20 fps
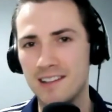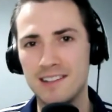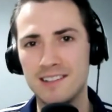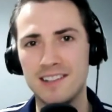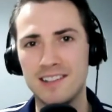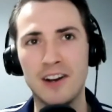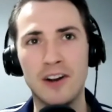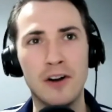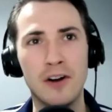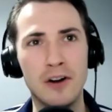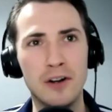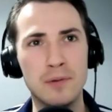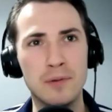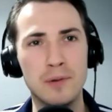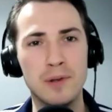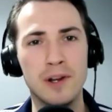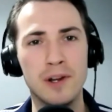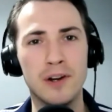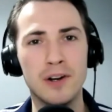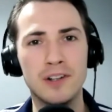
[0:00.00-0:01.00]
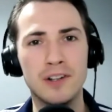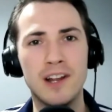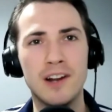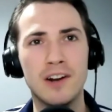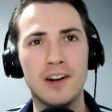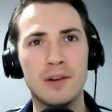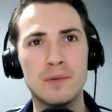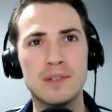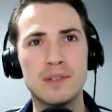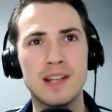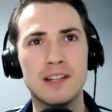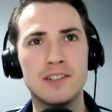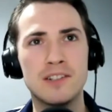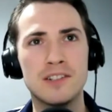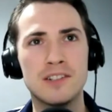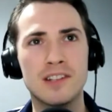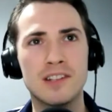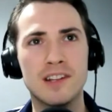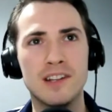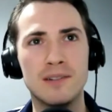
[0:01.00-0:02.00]
hurt? Were you hurt? Yeah. Or was that
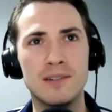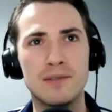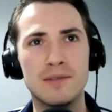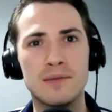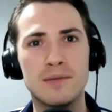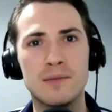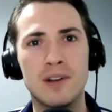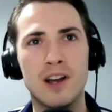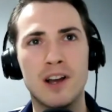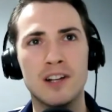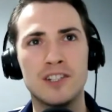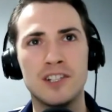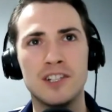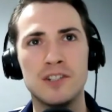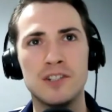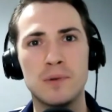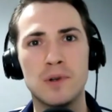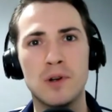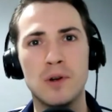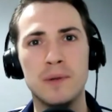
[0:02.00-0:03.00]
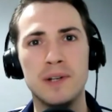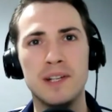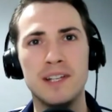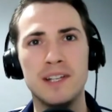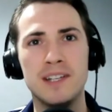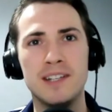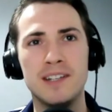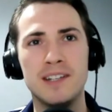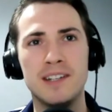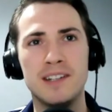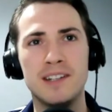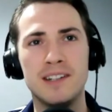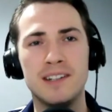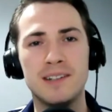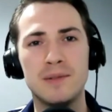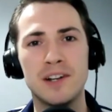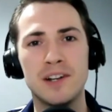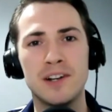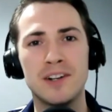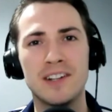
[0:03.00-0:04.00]
just kind of caught you as you were coming in? Were you
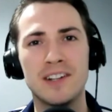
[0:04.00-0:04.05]
hurt?